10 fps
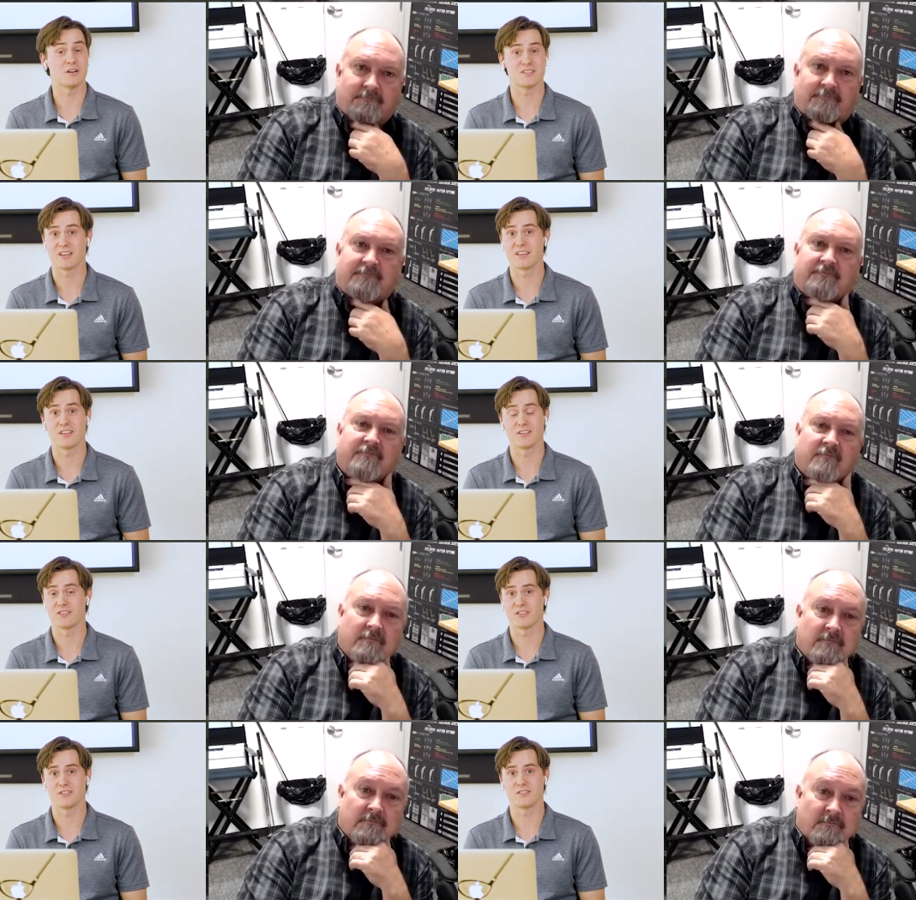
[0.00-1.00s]
Speaker 1: want to say that
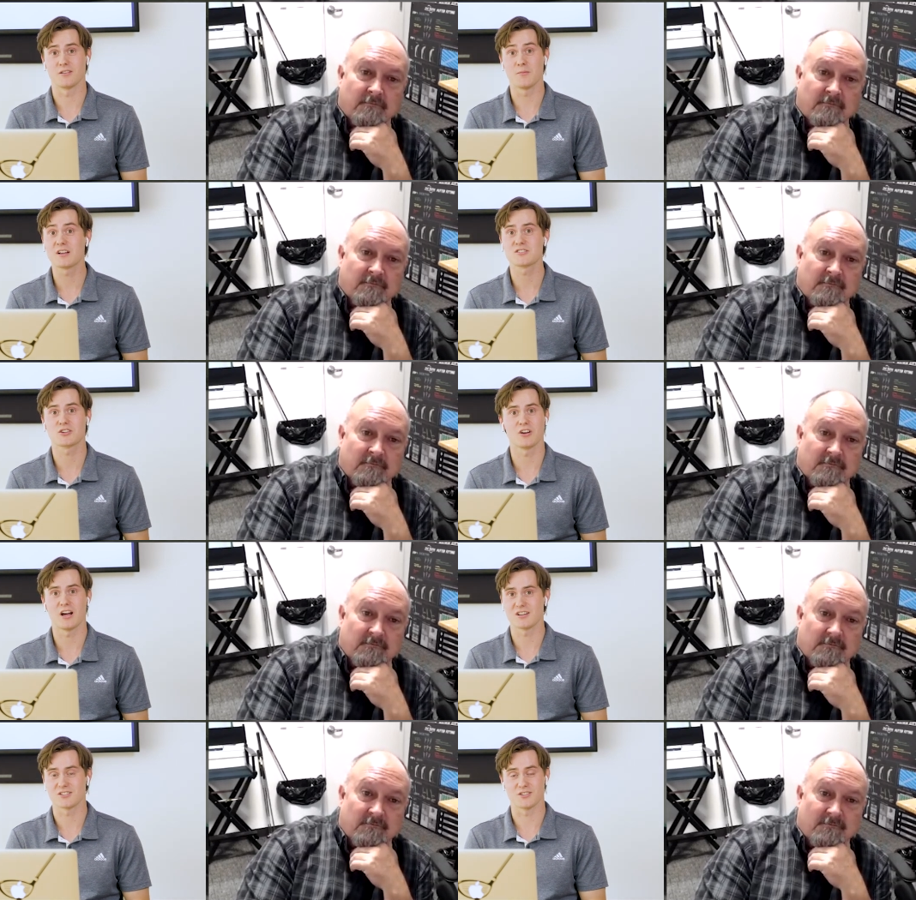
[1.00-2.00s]
the, the Lamont's
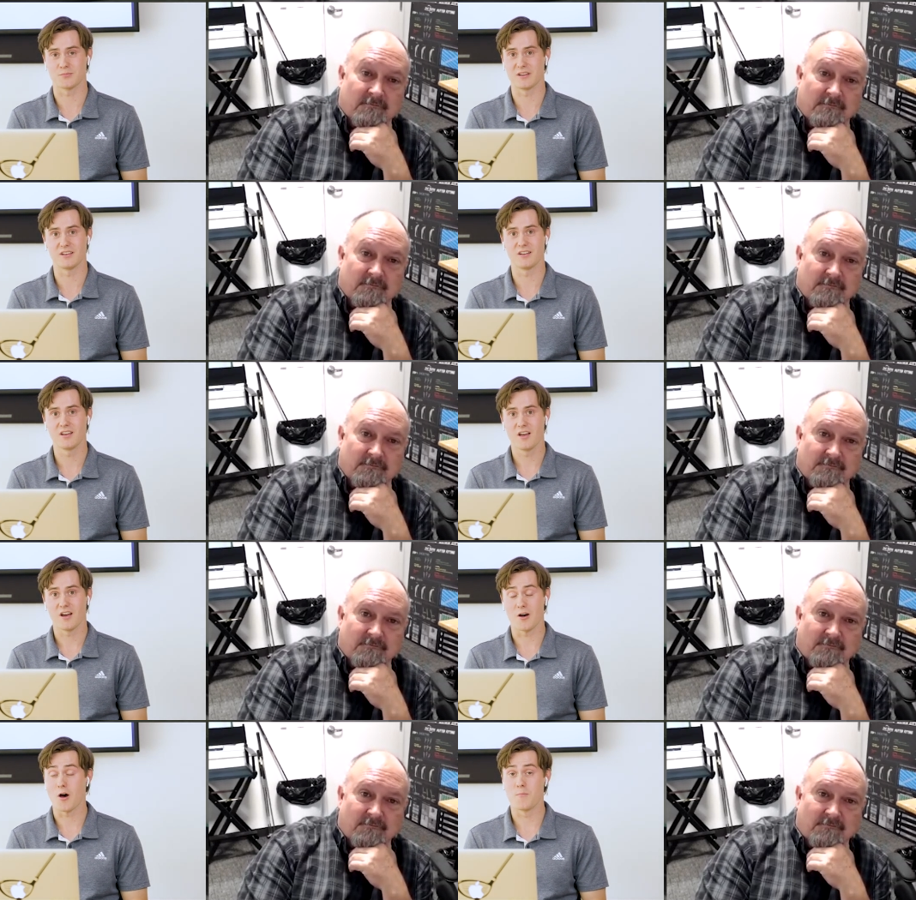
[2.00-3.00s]
Garage has been
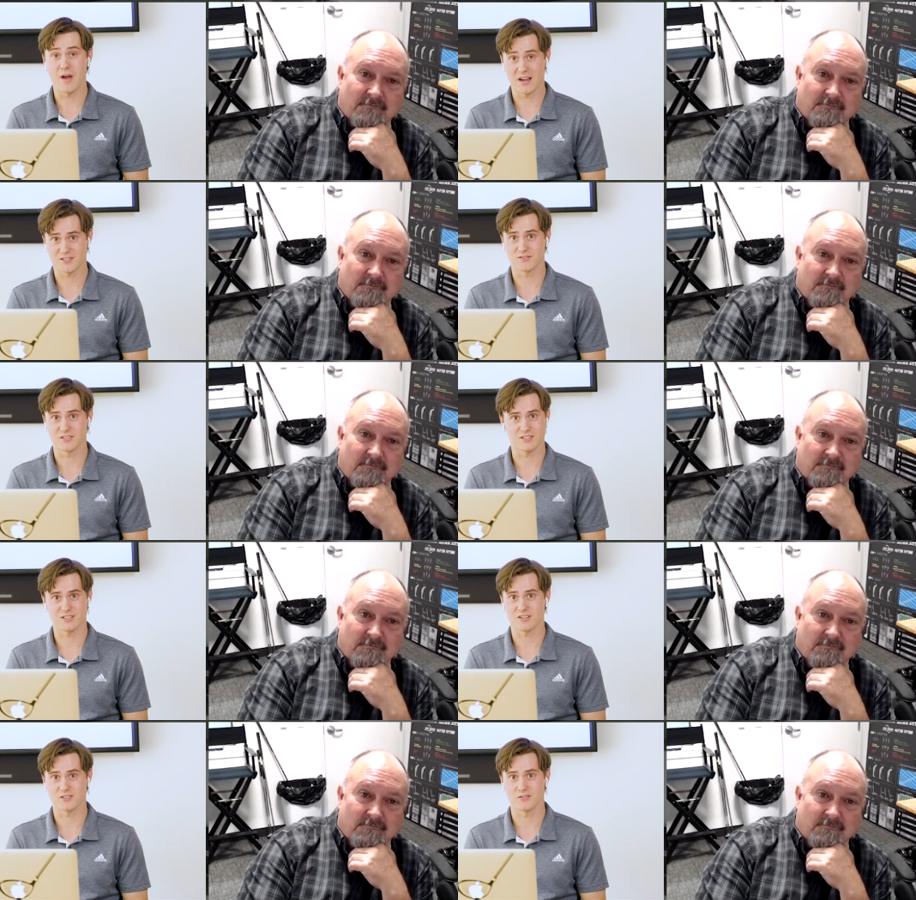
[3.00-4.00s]
a massive
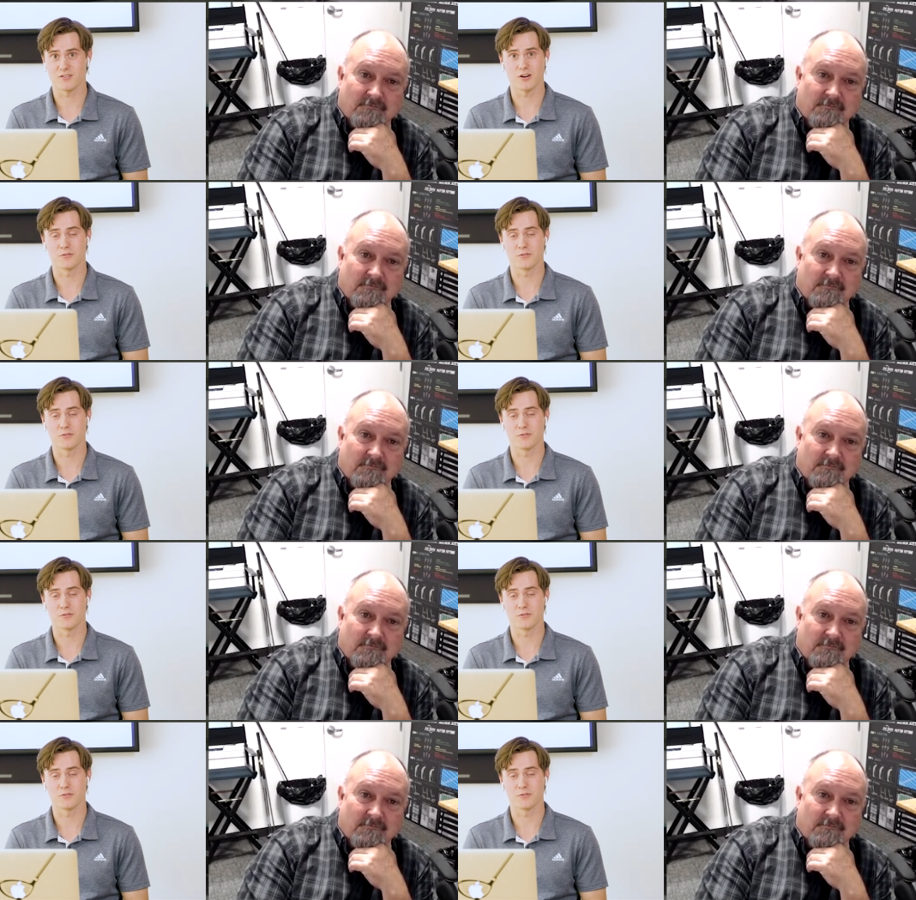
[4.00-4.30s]
success so far.